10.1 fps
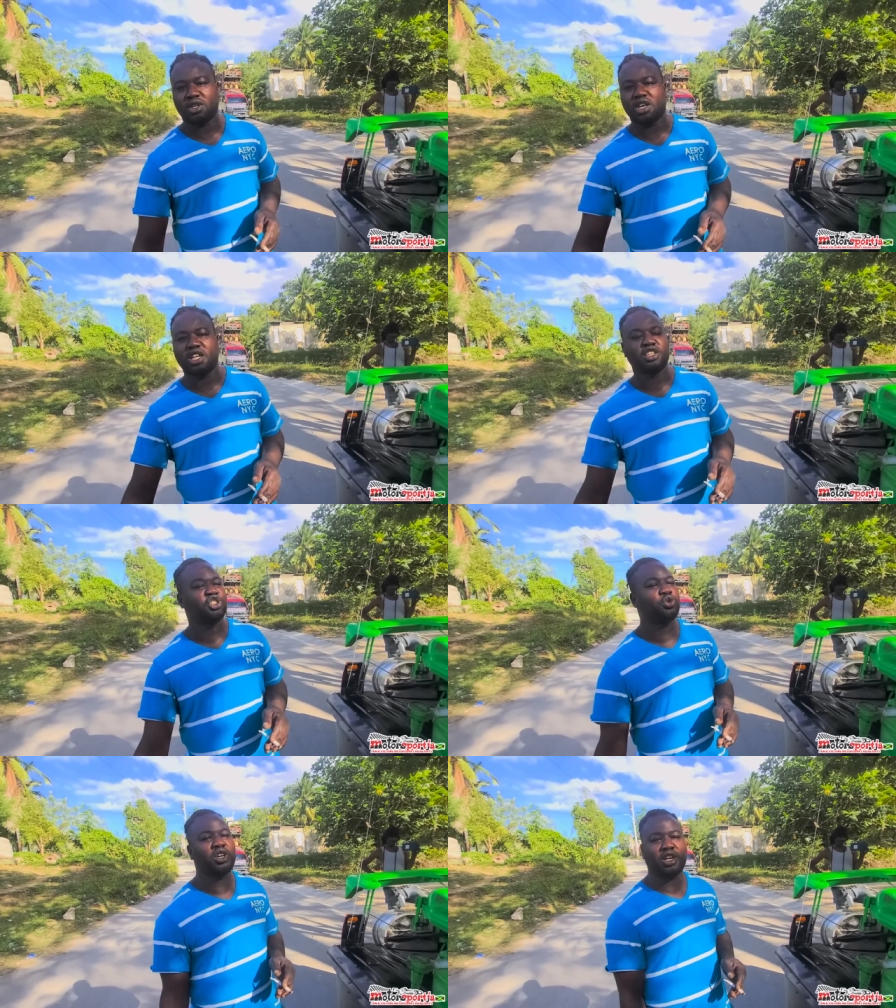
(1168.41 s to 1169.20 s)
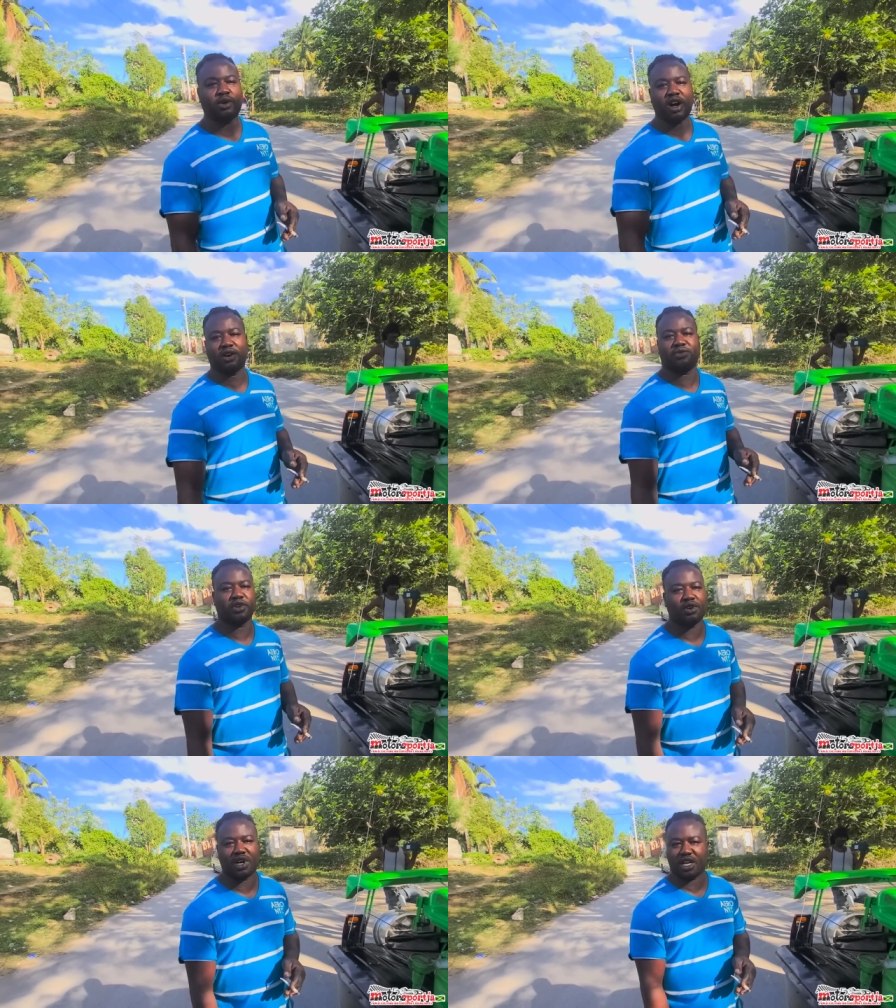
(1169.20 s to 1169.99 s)
any show you want, you
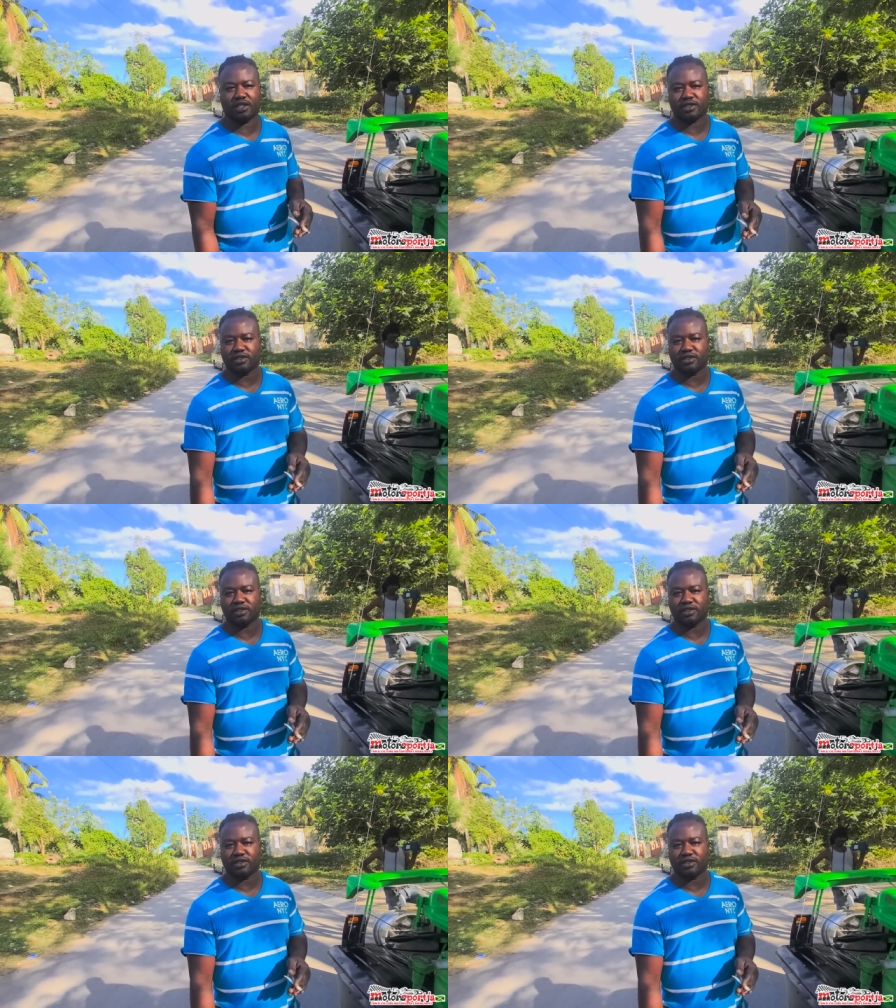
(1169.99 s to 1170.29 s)
go along.